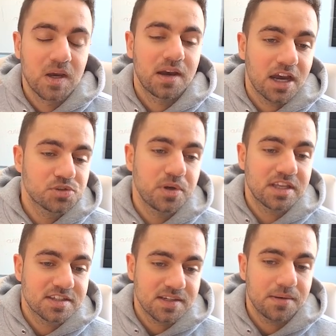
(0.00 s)
As we
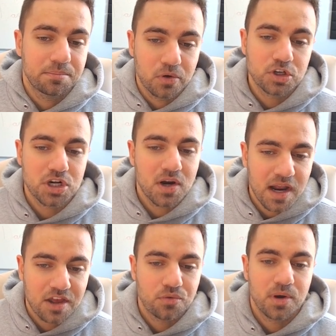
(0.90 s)
can see, Berkshire
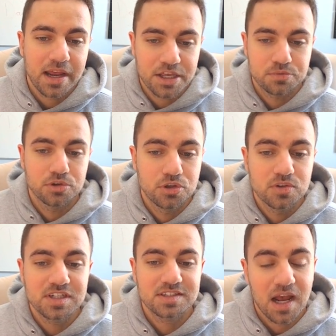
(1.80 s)
Hathaway has
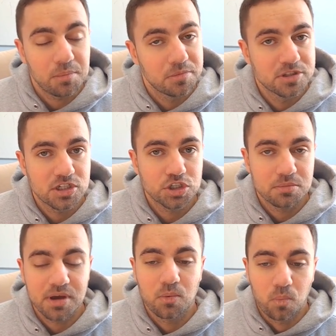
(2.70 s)
reduced its Apple position
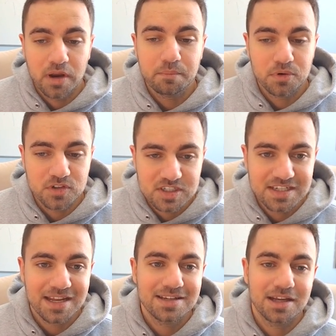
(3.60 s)
by
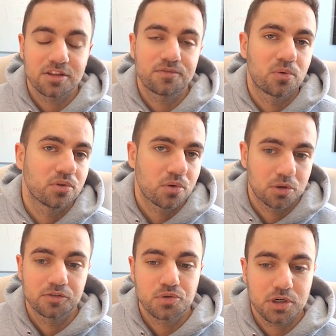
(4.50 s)
1% in the fourth
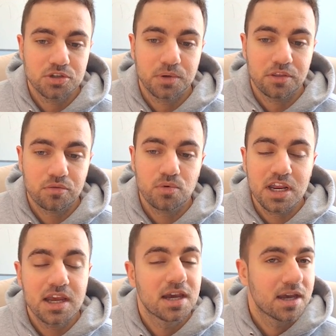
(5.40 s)
quarter of
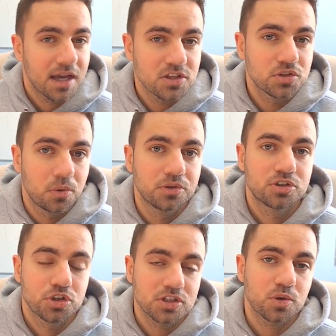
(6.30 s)
2023 and sold
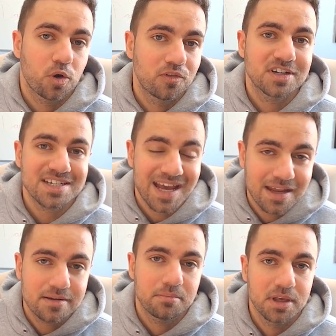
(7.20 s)
just over
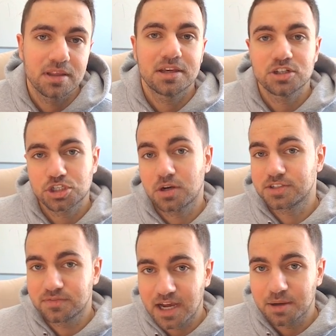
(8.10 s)
10 million shares
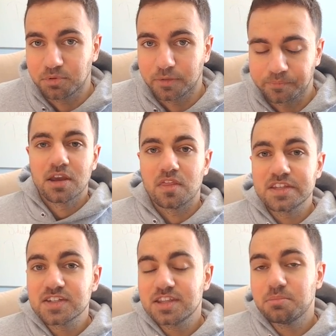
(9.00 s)
of Apple.
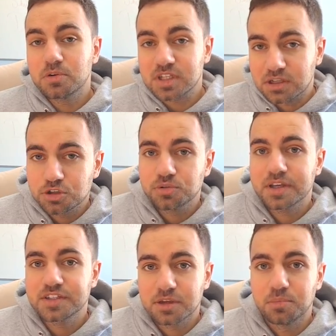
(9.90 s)
This is the most
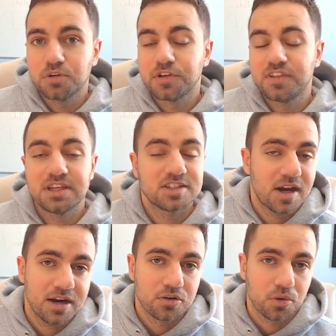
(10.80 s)
interesting move of the
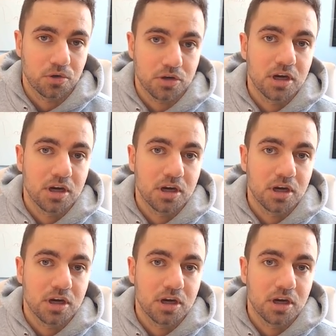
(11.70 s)
entire quarter